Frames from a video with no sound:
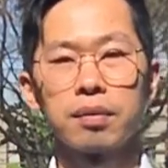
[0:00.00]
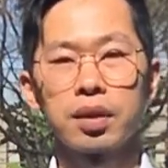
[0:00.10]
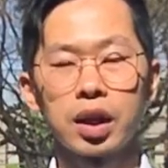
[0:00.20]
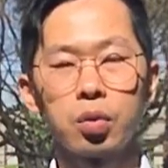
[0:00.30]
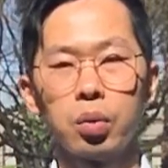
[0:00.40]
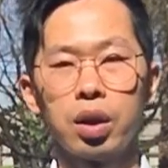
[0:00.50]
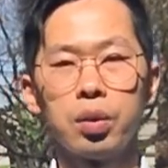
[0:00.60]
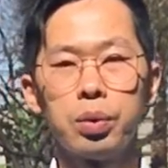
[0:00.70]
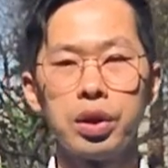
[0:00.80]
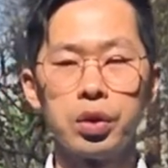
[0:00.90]
That's why
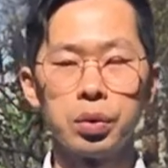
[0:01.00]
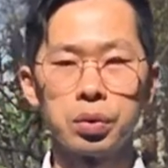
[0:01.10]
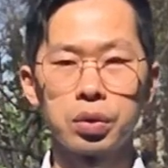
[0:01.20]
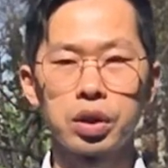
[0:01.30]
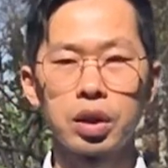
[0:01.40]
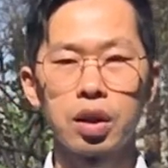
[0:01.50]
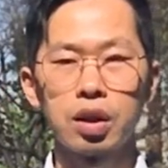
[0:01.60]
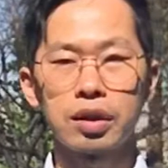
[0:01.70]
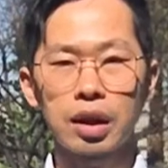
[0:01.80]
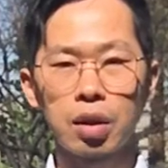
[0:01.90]
we use
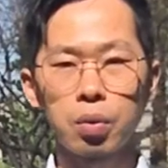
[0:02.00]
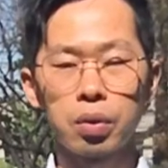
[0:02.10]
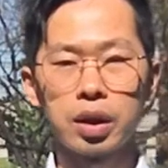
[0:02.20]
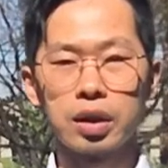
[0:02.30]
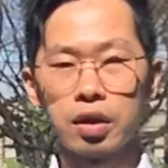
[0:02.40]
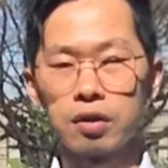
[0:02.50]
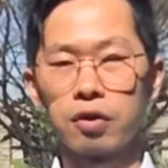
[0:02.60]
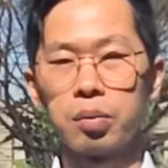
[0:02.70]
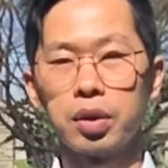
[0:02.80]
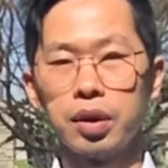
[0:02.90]
Dangui in this
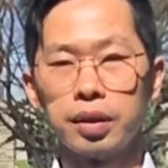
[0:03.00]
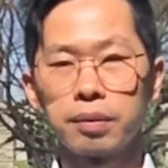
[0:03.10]
formula.